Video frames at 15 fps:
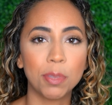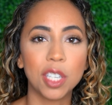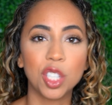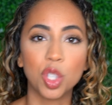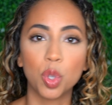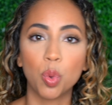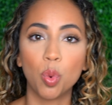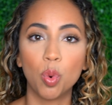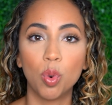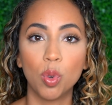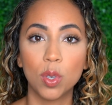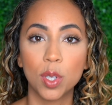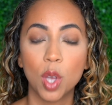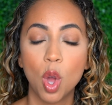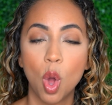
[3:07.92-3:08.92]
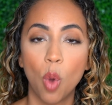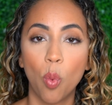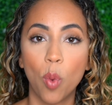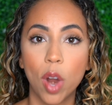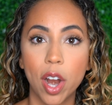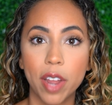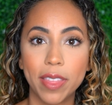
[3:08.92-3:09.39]
and tools
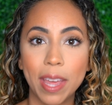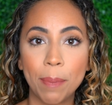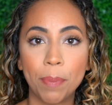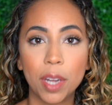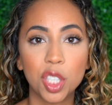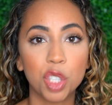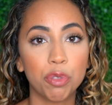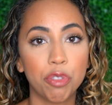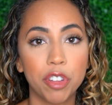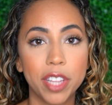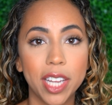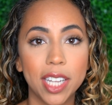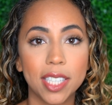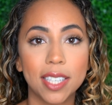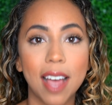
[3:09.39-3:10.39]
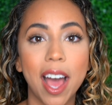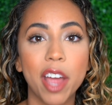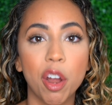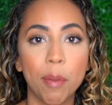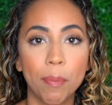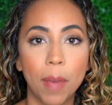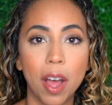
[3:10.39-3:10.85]
where they budget for the
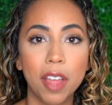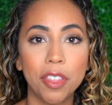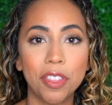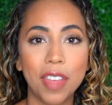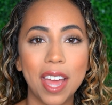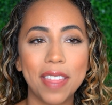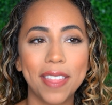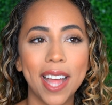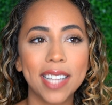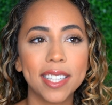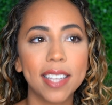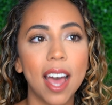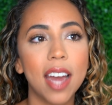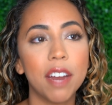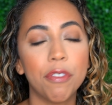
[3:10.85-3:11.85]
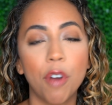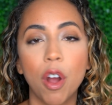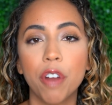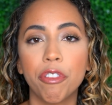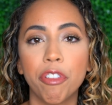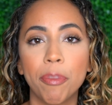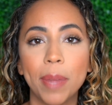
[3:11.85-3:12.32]
entire month, and that's kind of
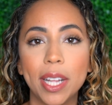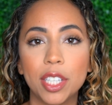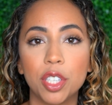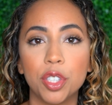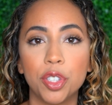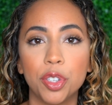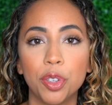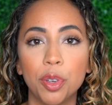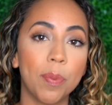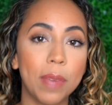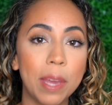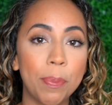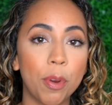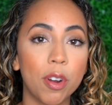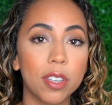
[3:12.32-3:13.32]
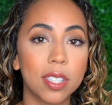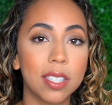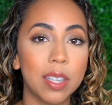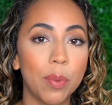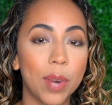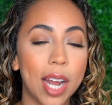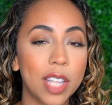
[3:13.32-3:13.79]
hard for me to do. Me
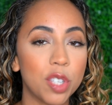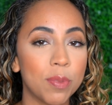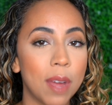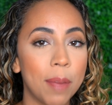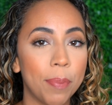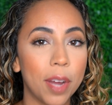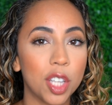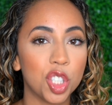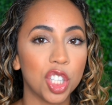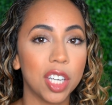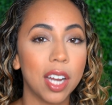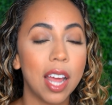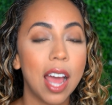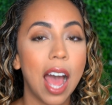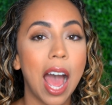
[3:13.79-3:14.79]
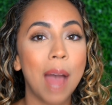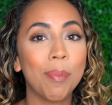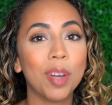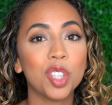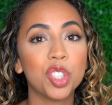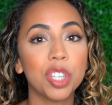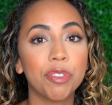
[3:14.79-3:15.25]
personally, when I do my budget, I
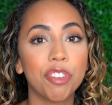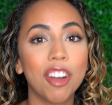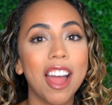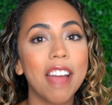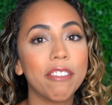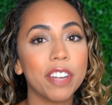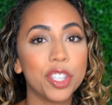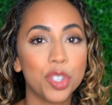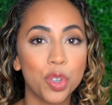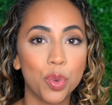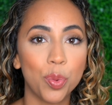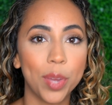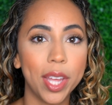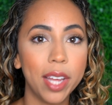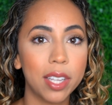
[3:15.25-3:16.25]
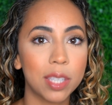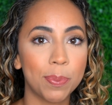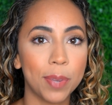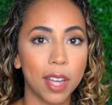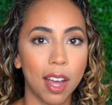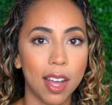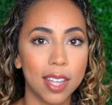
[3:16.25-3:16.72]
budget for every 2 weeks
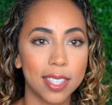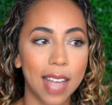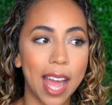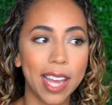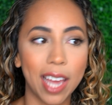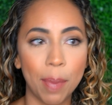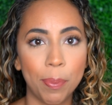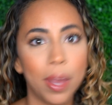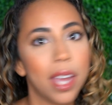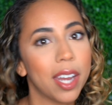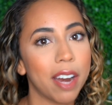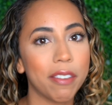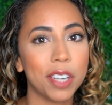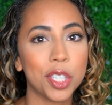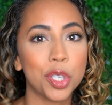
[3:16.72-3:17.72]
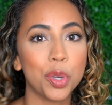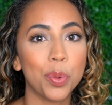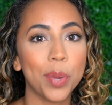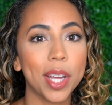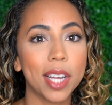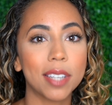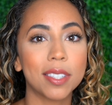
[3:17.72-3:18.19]
because I get paid every
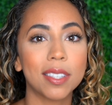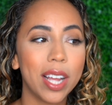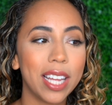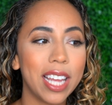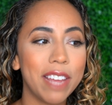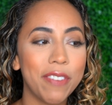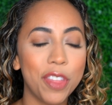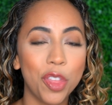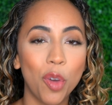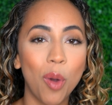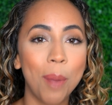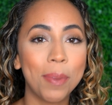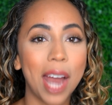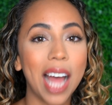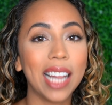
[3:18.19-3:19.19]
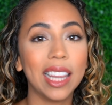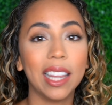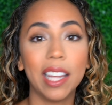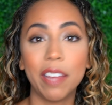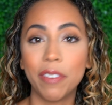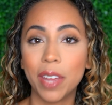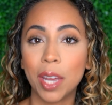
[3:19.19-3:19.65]
2 weeks. Even though I'm not
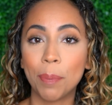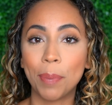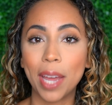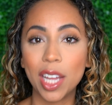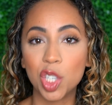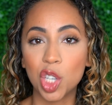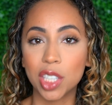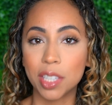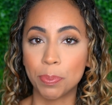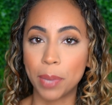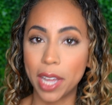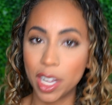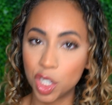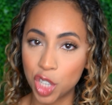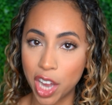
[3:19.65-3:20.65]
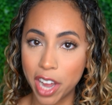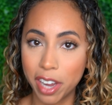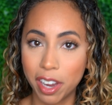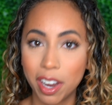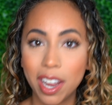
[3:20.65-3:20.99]
living paycheck to paycheck,